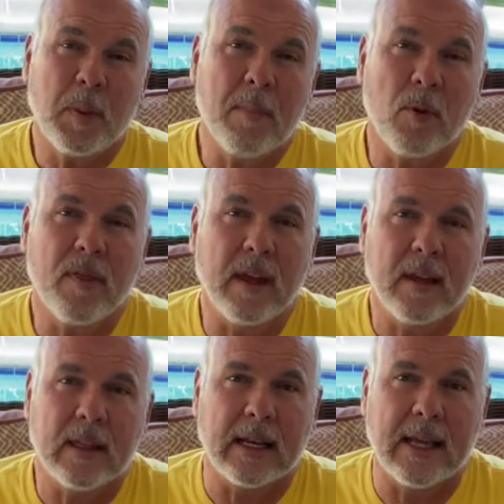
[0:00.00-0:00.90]
people
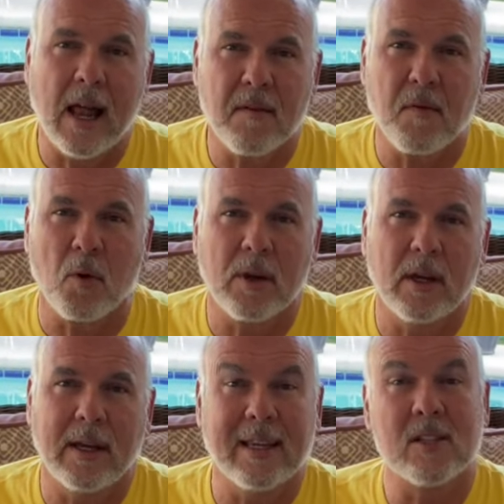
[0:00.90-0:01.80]
think that
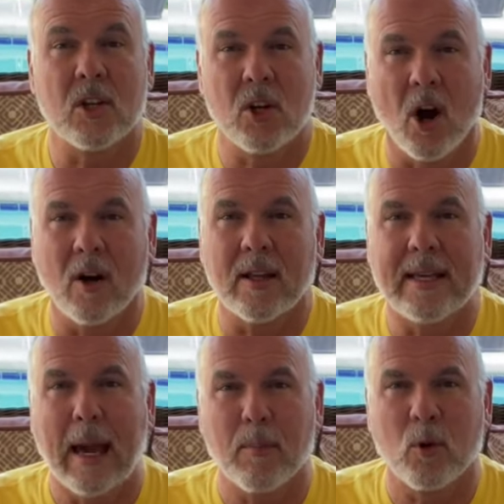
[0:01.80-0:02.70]
California is the garlic
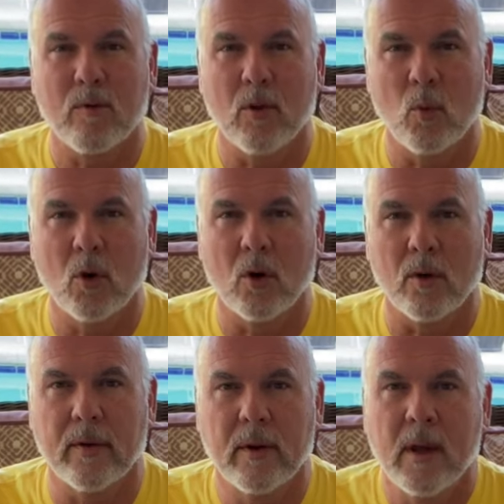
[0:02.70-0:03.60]
capital of the
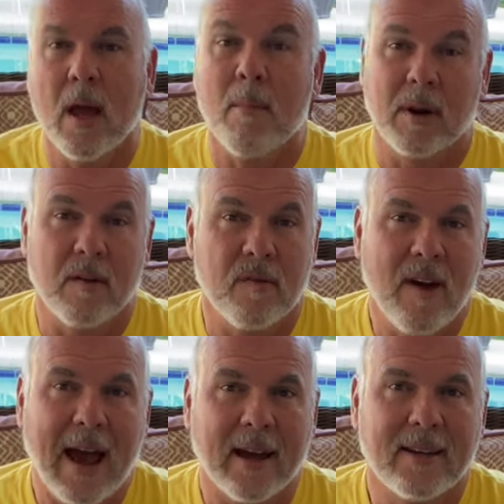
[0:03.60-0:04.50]
world, but in
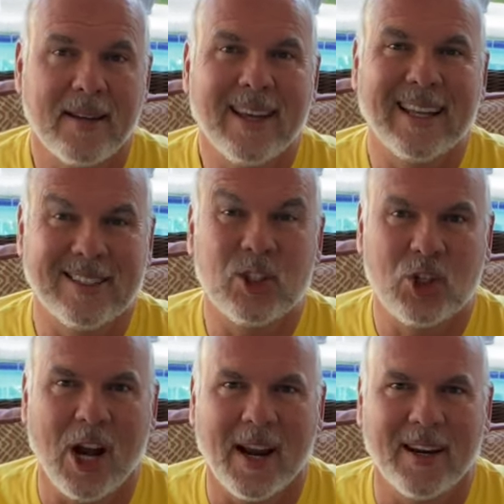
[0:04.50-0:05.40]
fact, it's
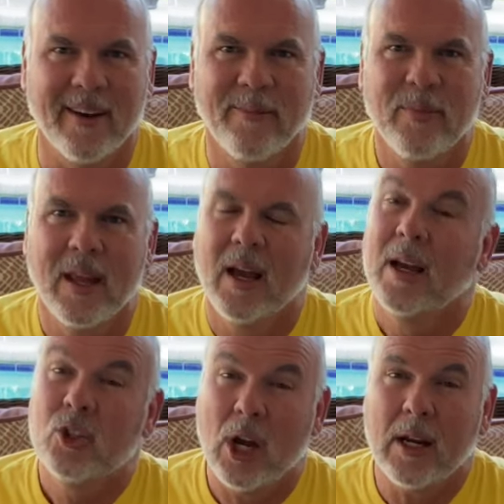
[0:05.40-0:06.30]
China.
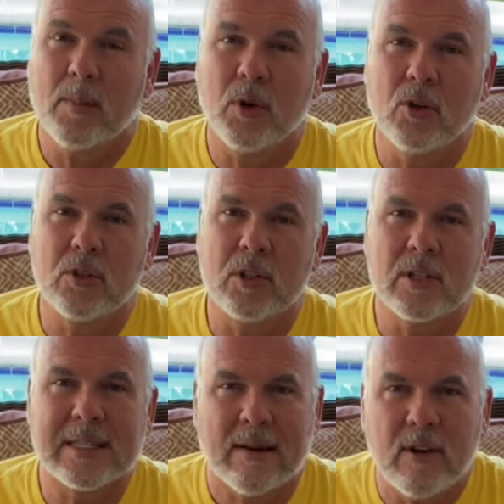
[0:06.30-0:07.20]
China produces
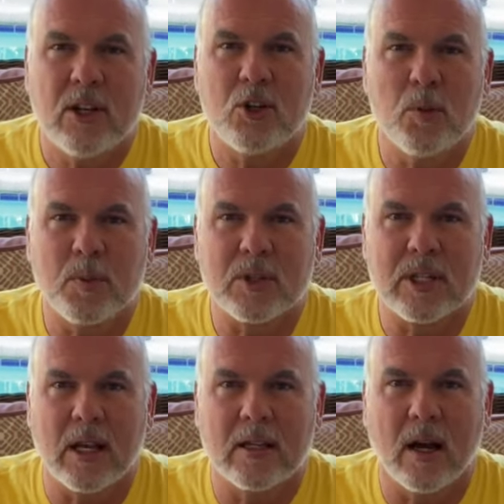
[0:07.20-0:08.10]

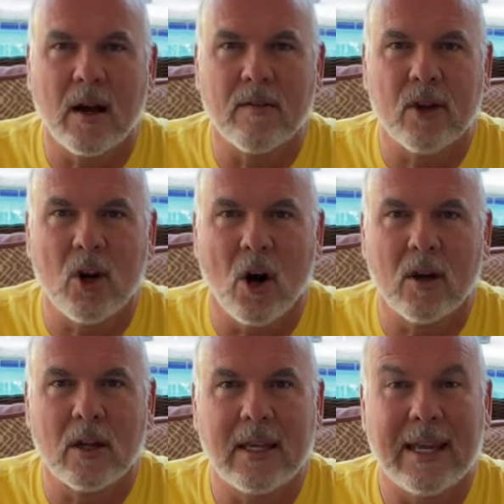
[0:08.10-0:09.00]
72% of the
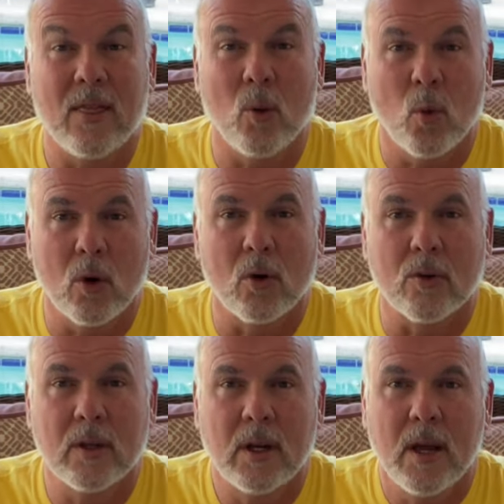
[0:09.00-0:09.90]
garlic in the
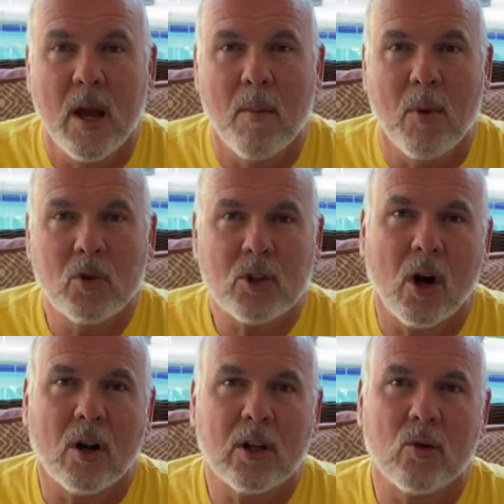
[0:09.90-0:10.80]
world. Most
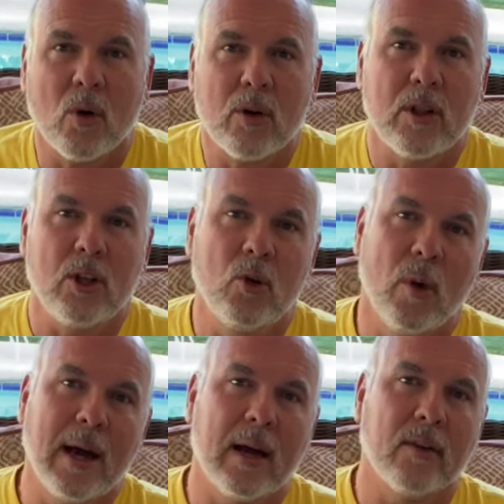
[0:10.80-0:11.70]
garlic grown in the
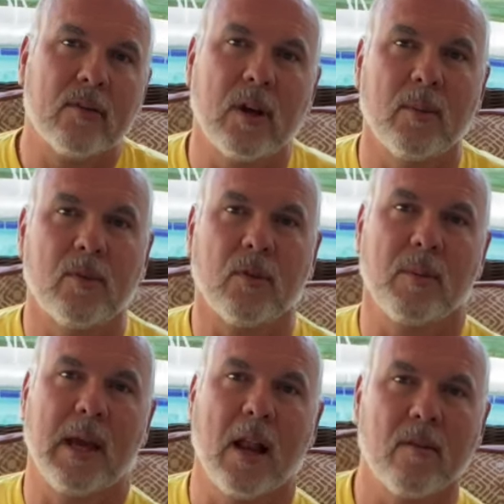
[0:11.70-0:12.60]
U.S. comes from
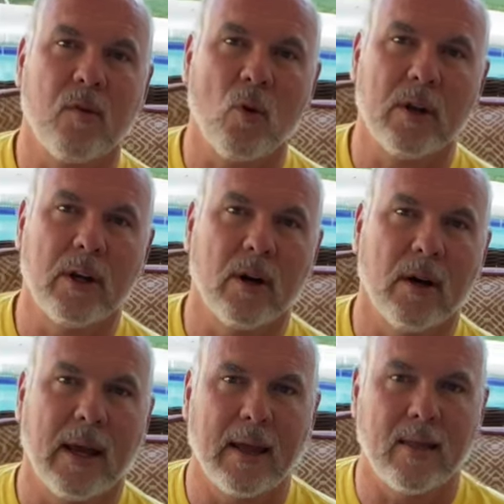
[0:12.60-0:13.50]
California
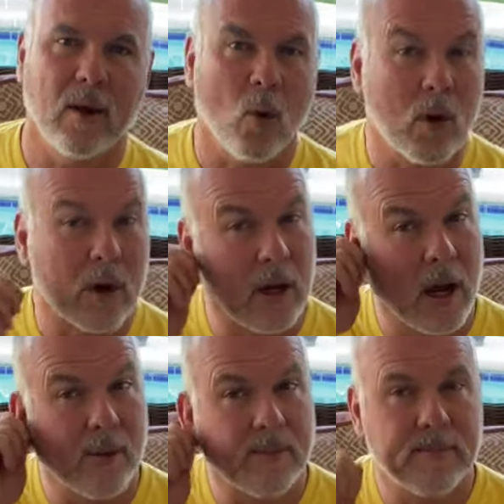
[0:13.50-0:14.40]
and Oregon.